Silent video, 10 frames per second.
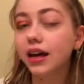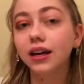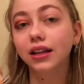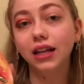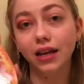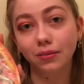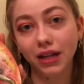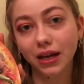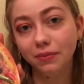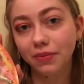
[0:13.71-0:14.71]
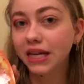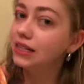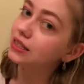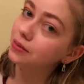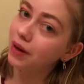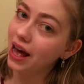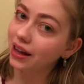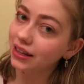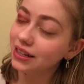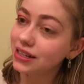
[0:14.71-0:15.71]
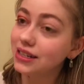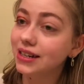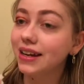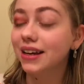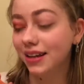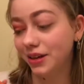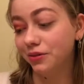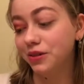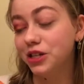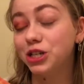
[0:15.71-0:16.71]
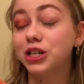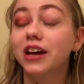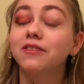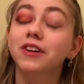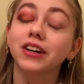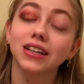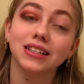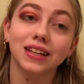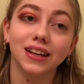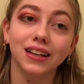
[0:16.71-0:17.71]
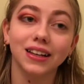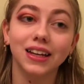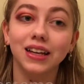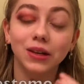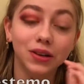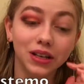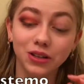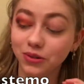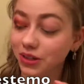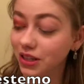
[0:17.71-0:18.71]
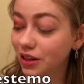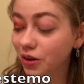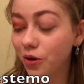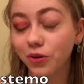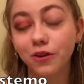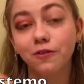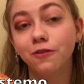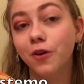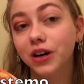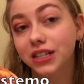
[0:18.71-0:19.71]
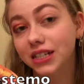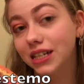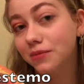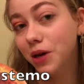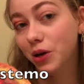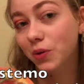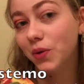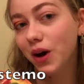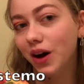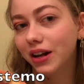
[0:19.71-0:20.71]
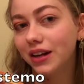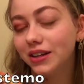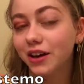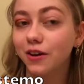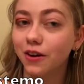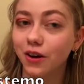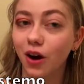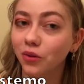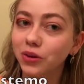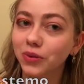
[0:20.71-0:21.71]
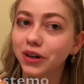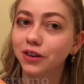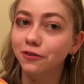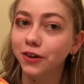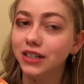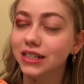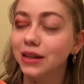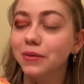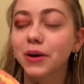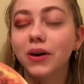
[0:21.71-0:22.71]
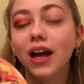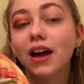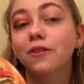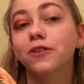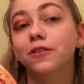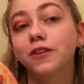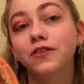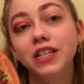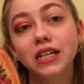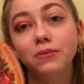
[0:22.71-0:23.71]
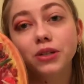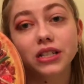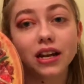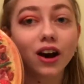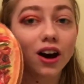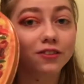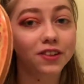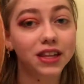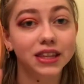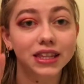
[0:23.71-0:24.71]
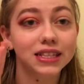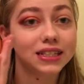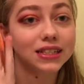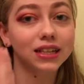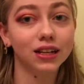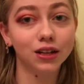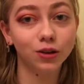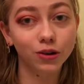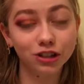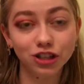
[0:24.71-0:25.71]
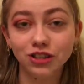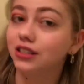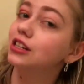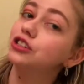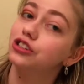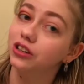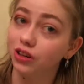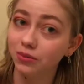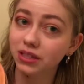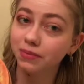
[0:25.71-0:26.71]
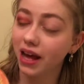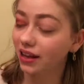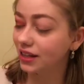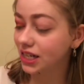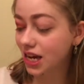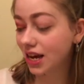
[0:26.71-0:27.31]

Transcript: Glamlite Pizza Palette, which very excitingly, you can use code FORESTEMO on it, all one word, FORESTEMO, for 15% off this gorgeous, ginormous palette